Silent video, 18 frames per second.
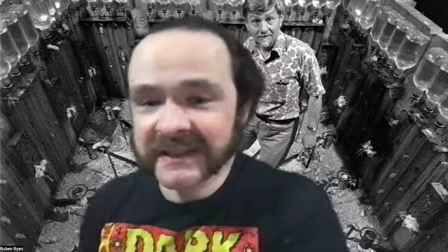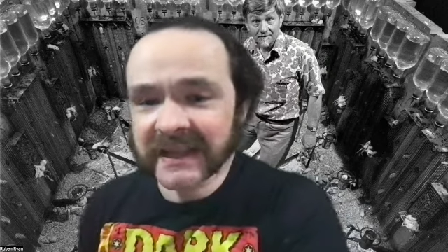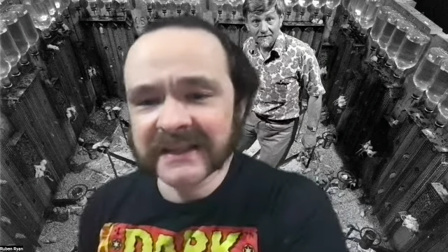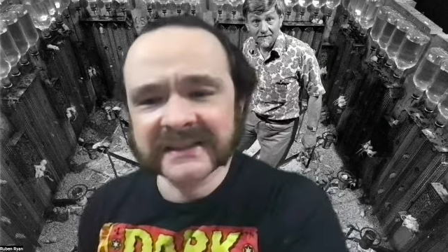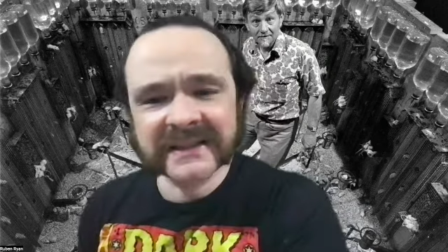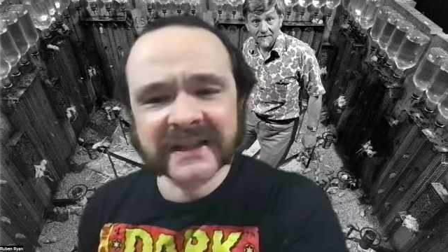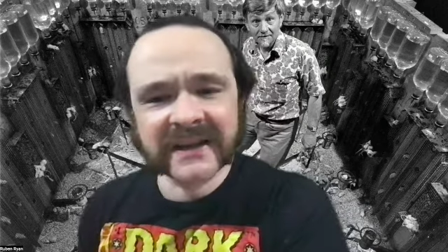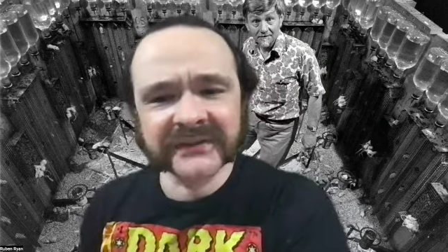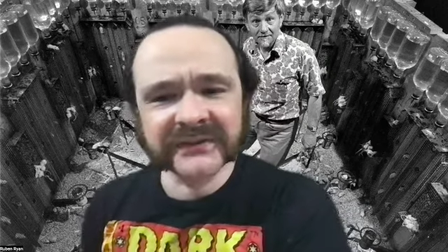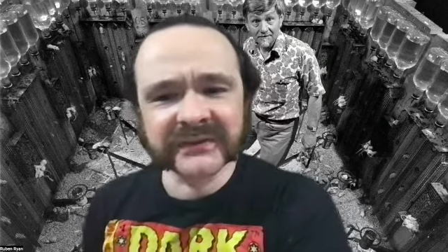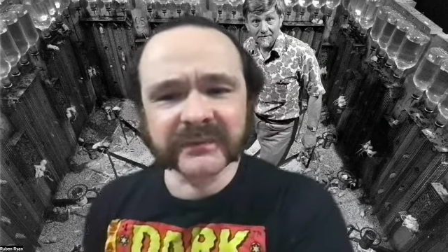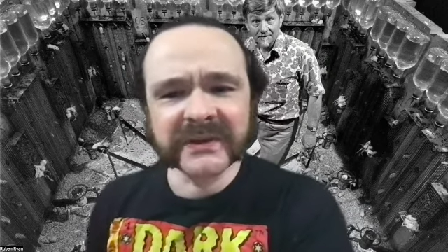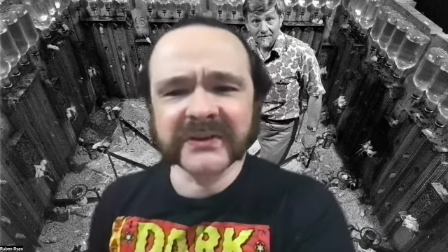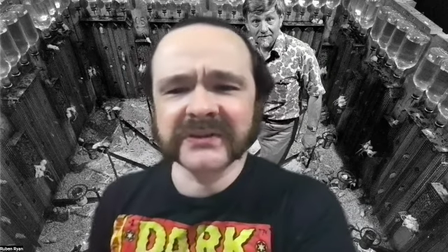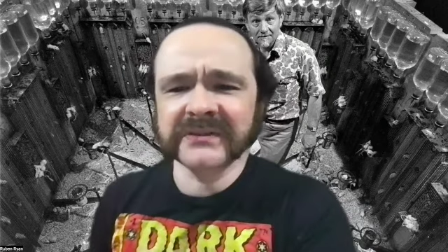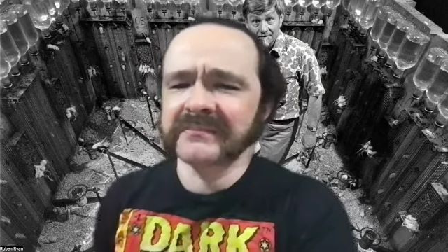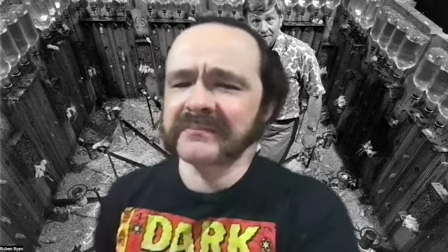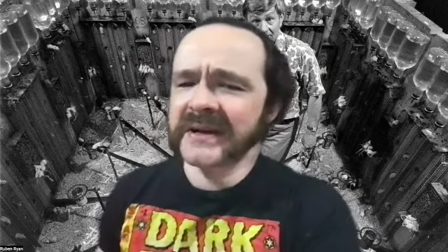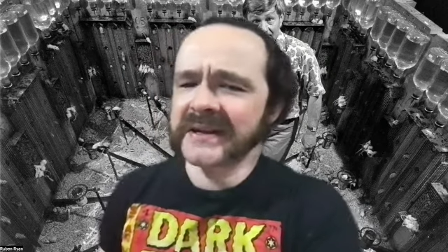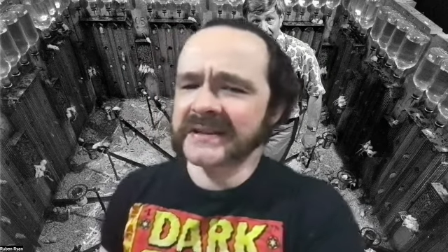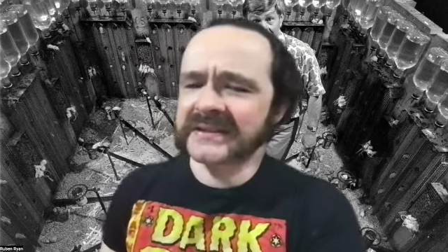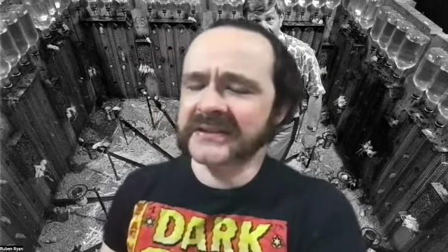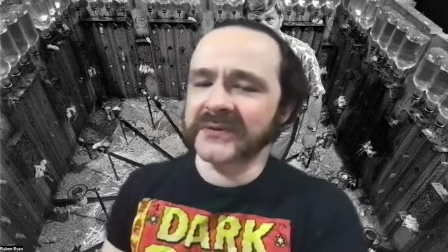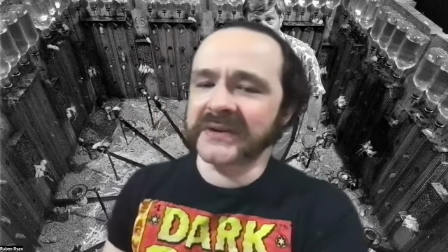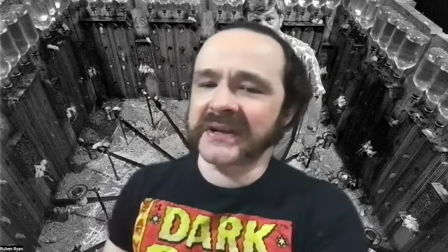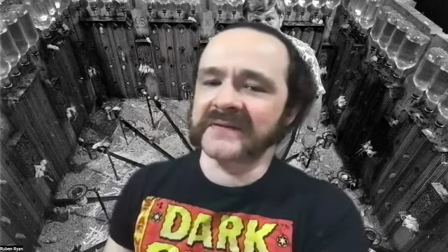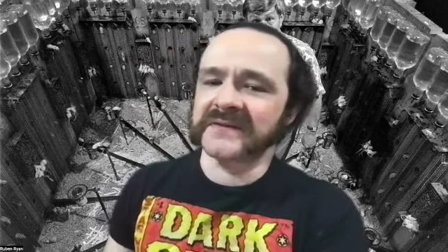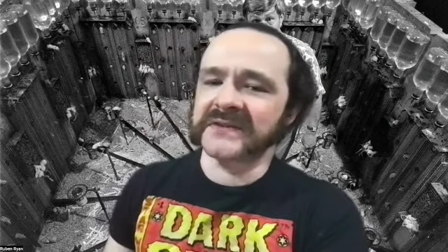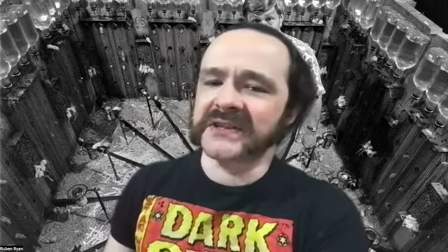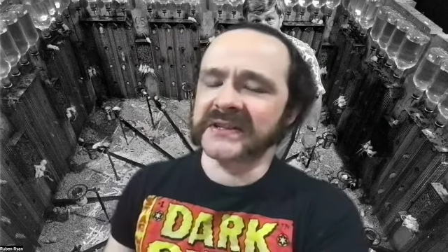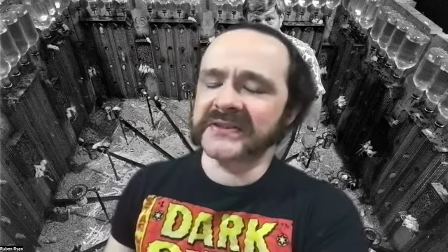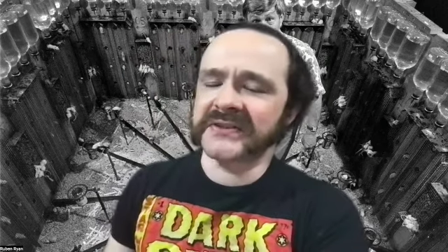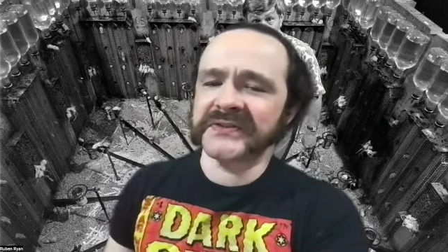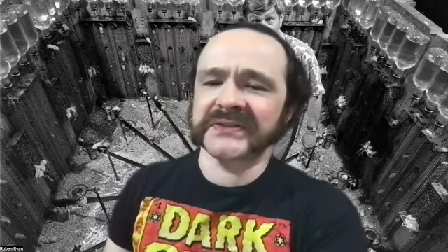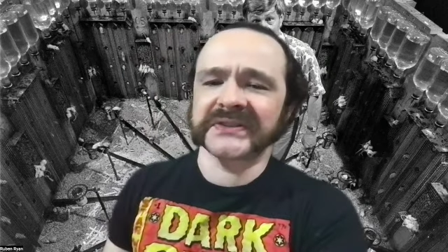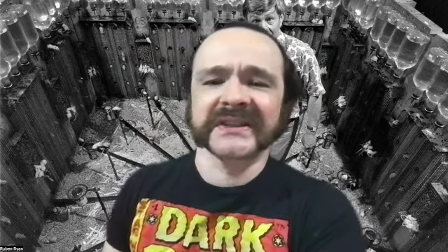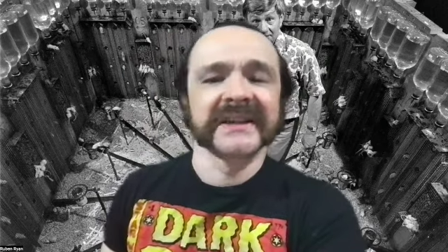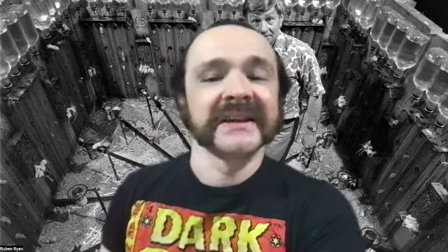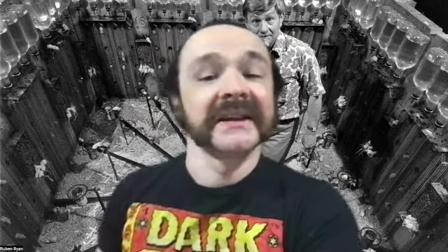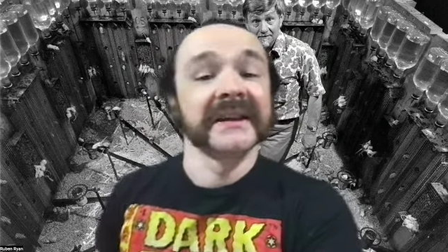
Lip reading: That sounds weird. Mice don't have genders.